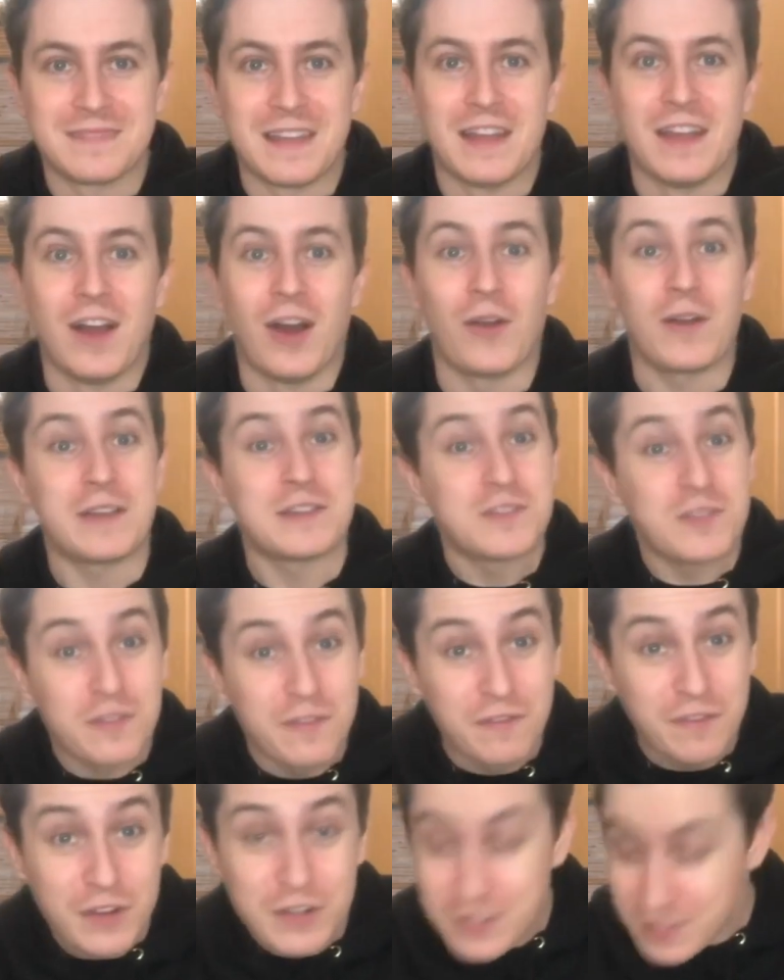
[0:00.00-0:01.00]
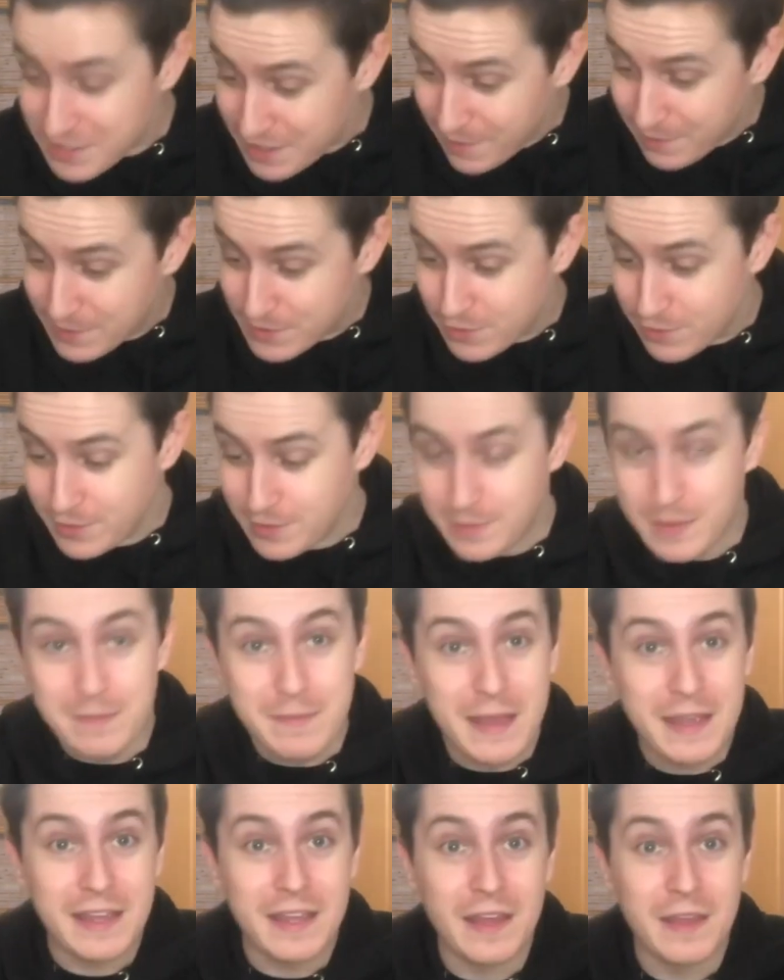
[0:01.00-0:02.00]
Okay, so the first step is going to be
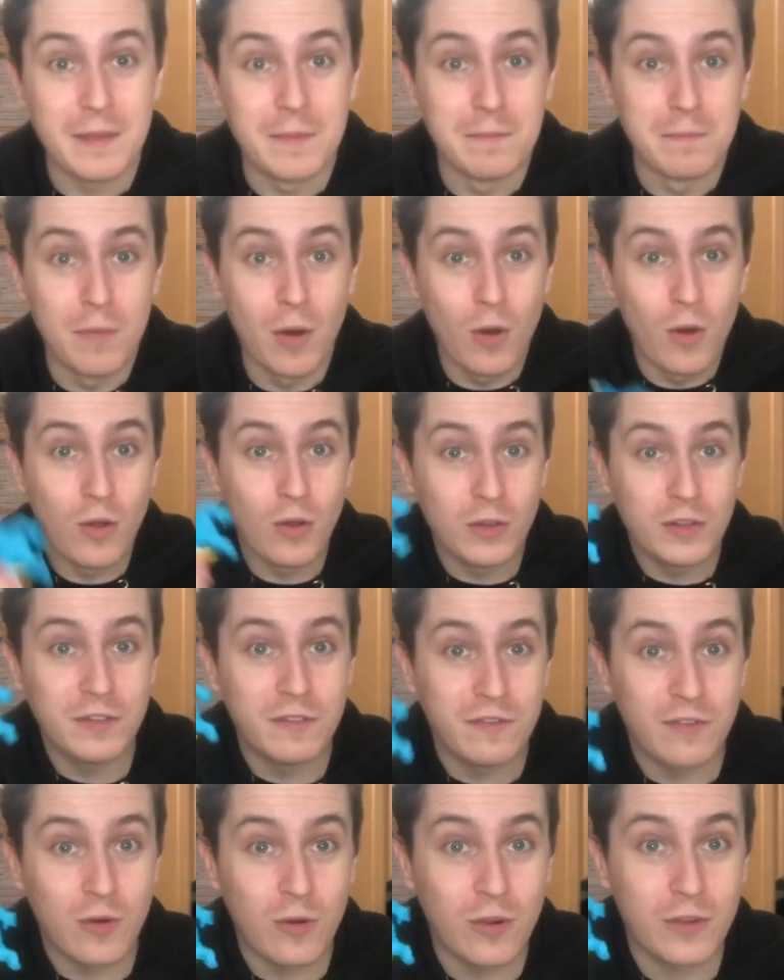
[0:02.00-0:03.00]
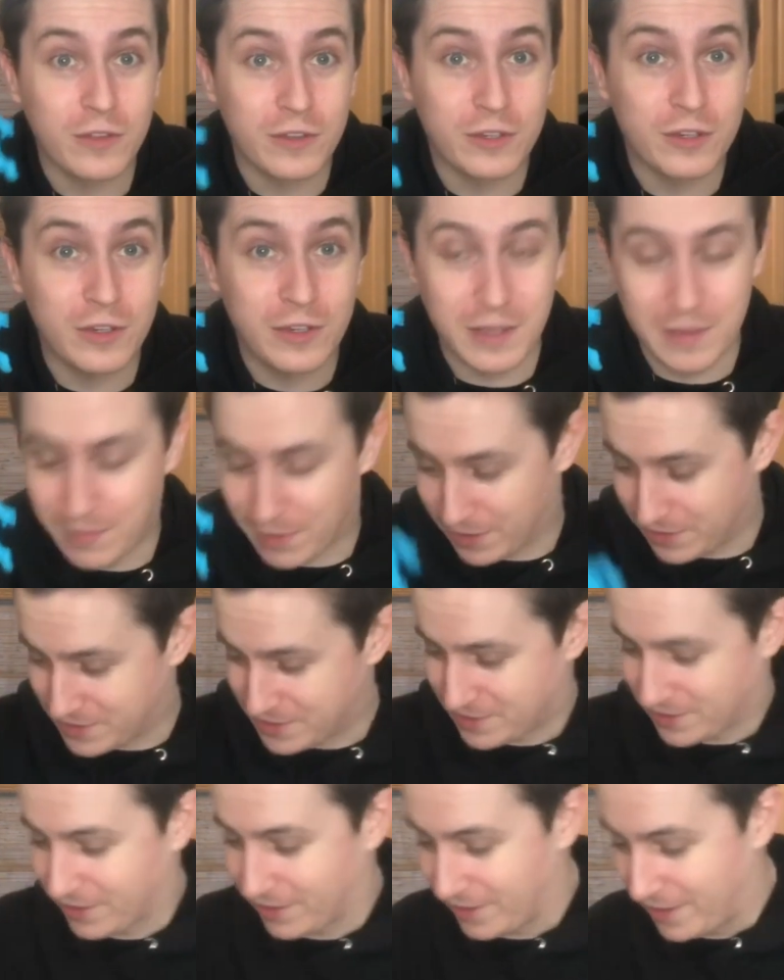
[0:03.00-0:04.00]
making the mold for the Cookie
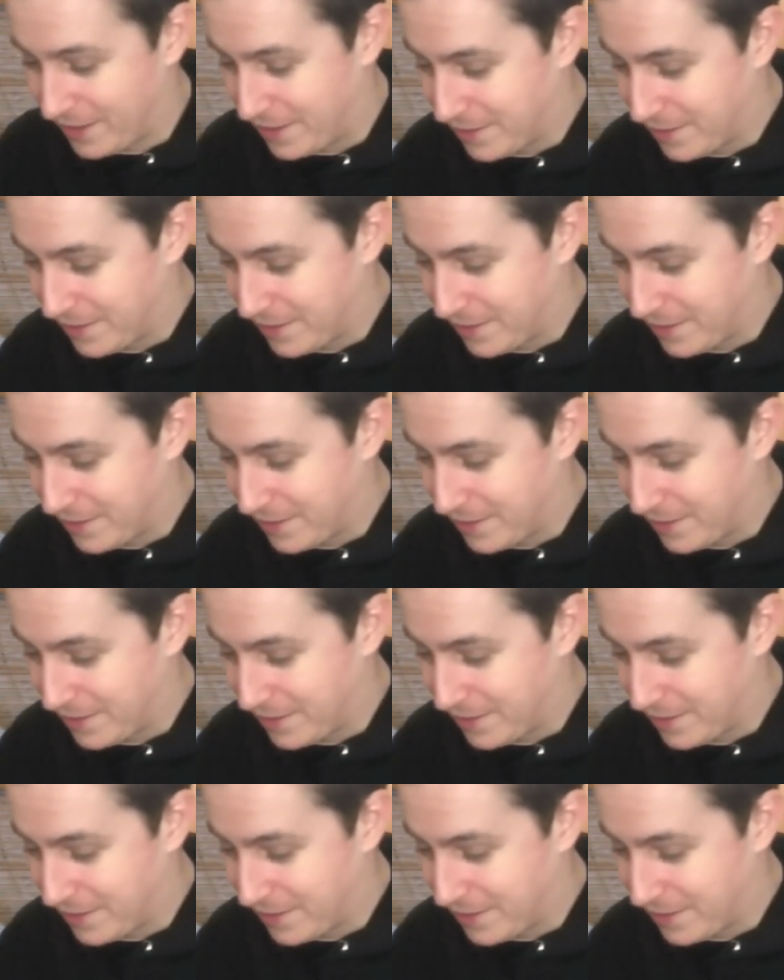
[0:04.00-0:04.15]
Monster.